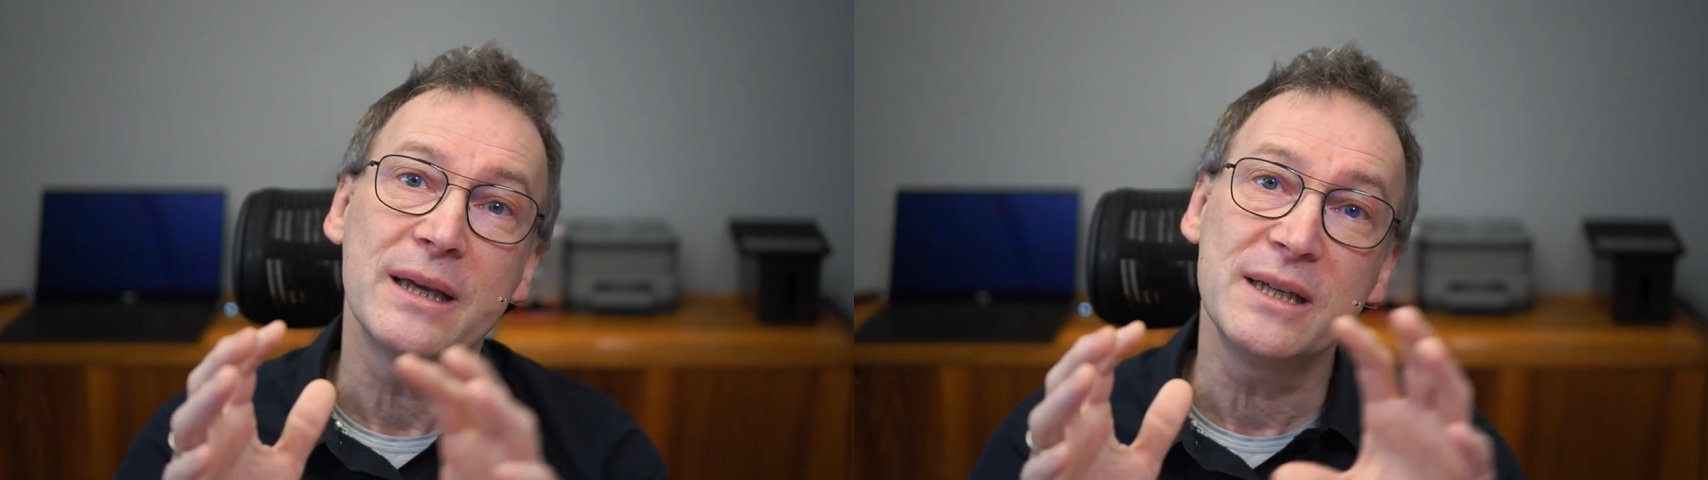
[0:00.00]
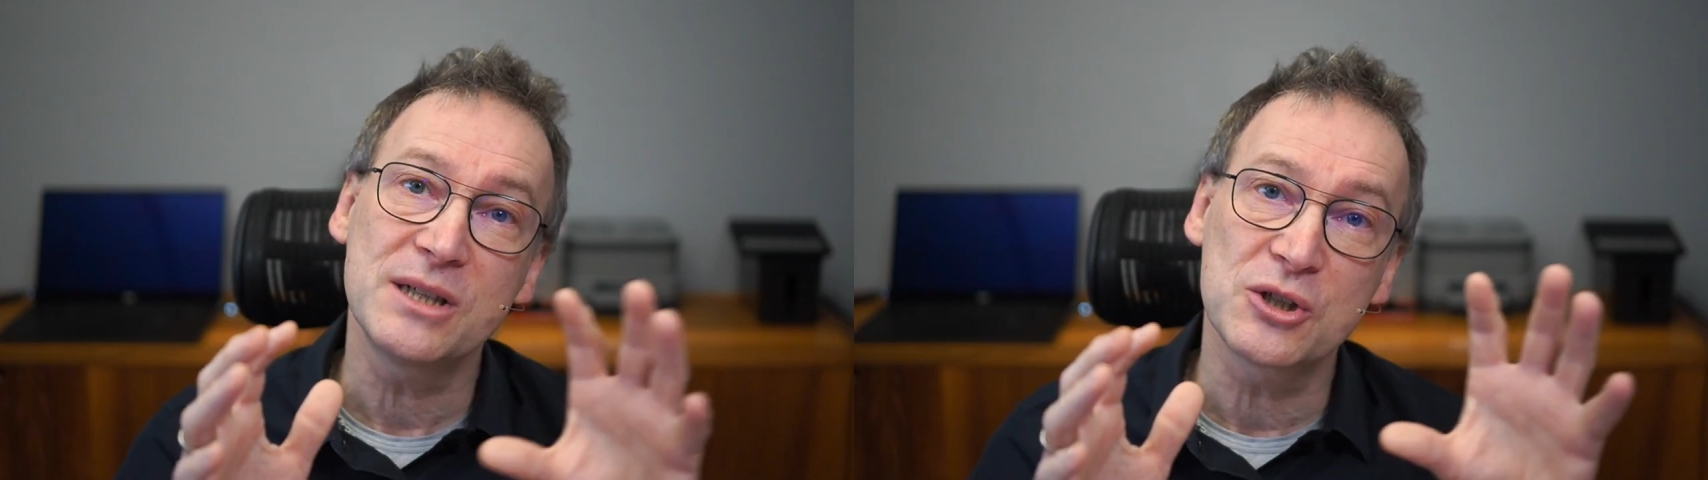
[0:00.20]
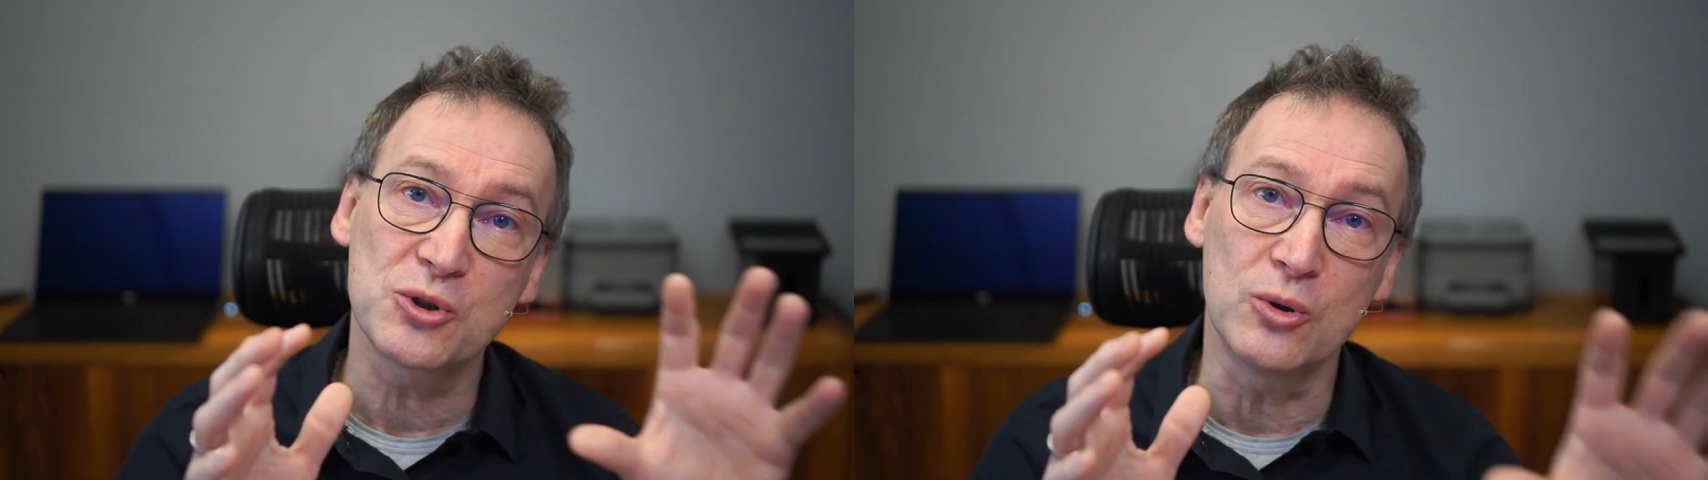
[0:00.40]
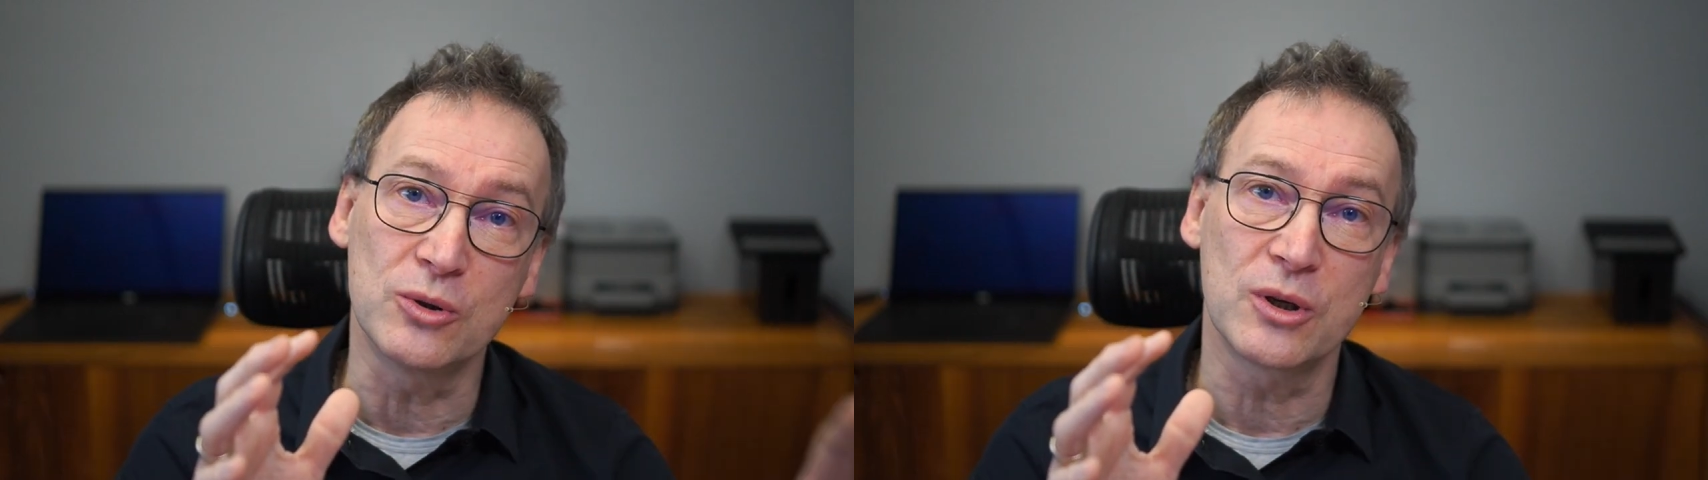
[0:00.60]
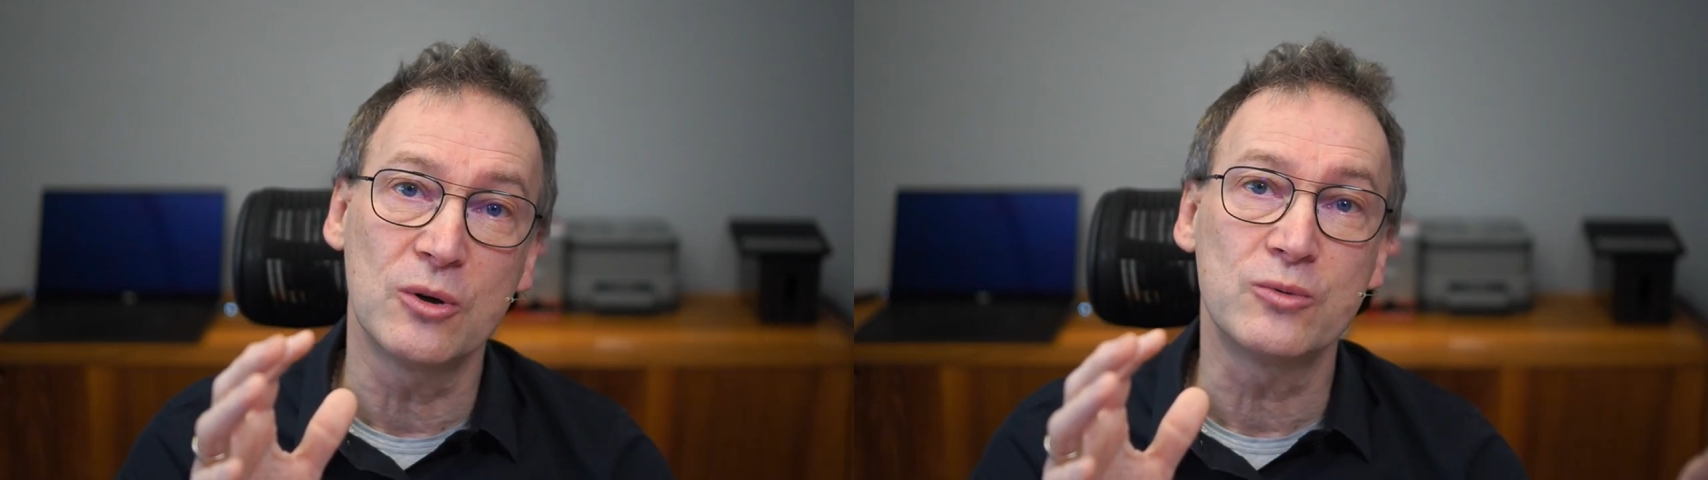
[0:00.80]
is
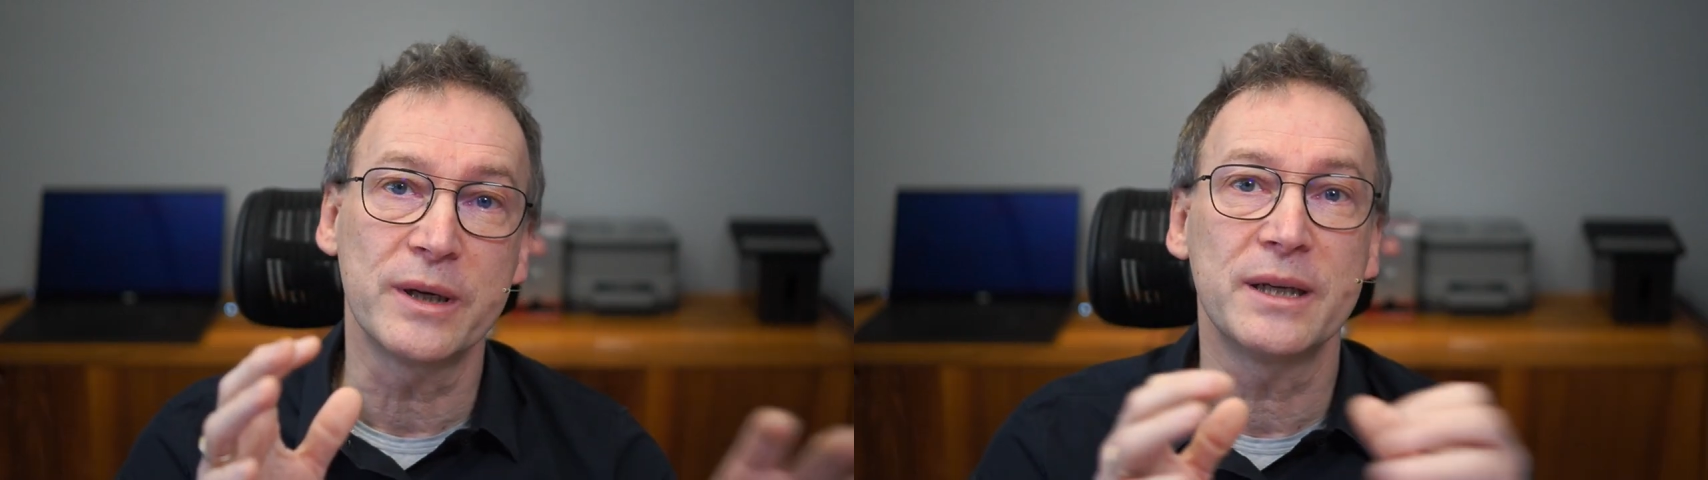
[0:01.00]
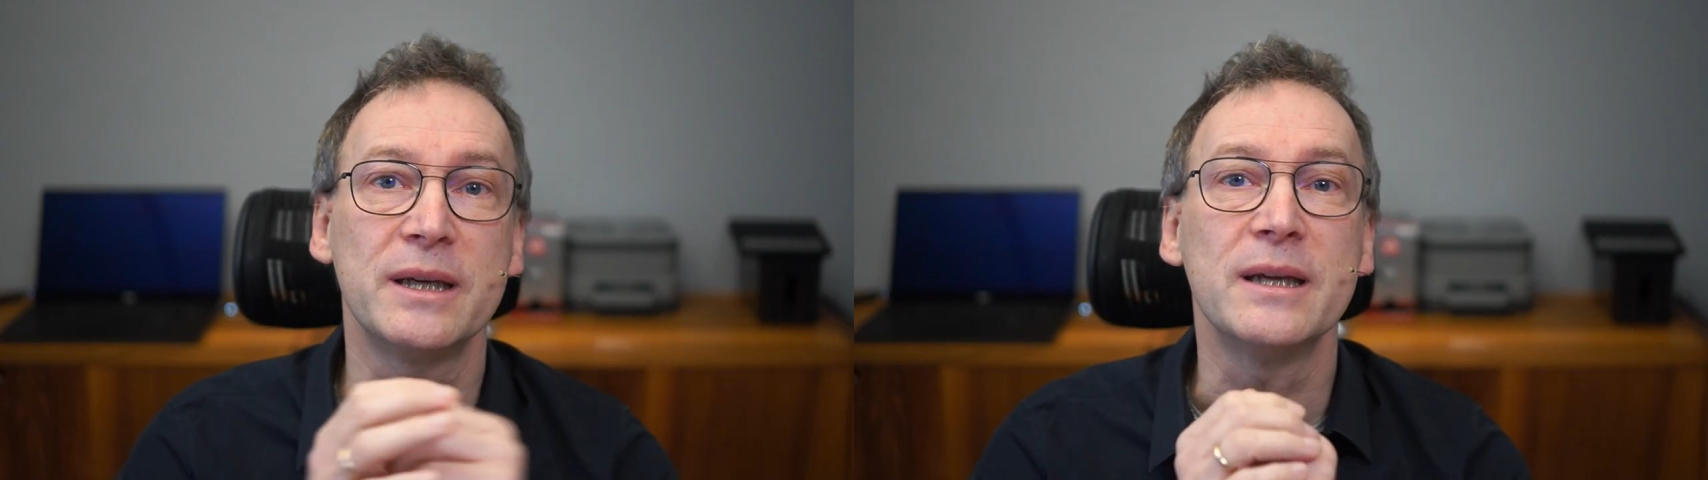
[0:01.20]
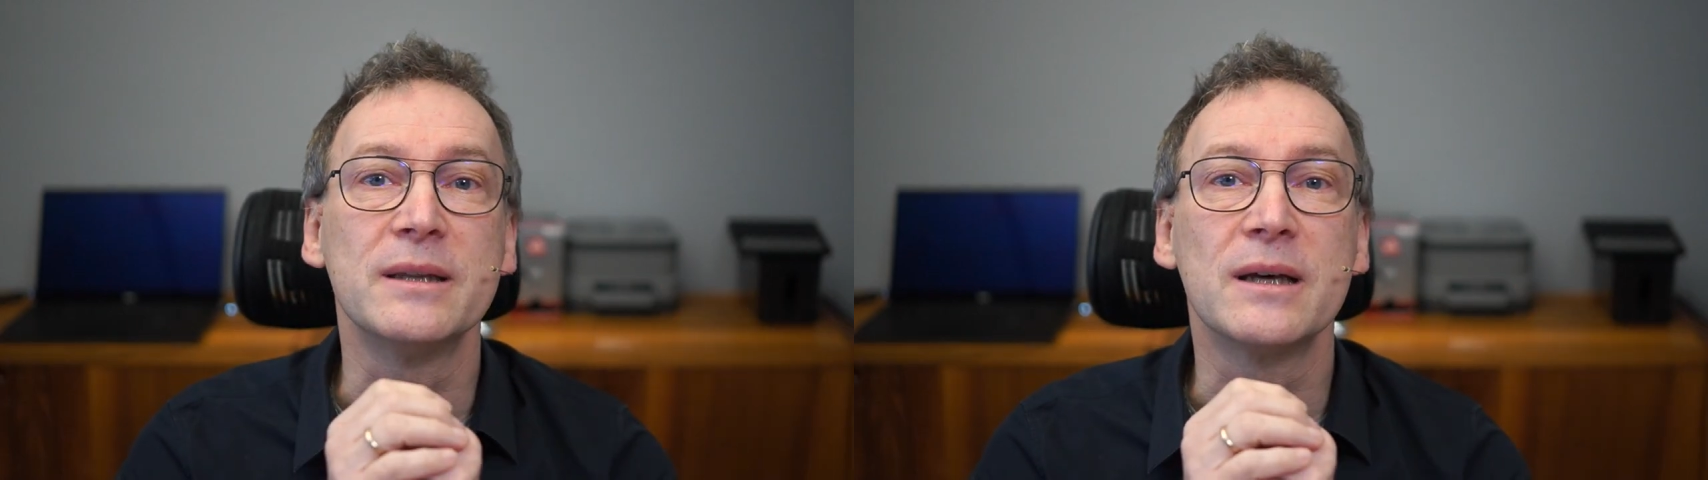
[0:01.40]
stored already in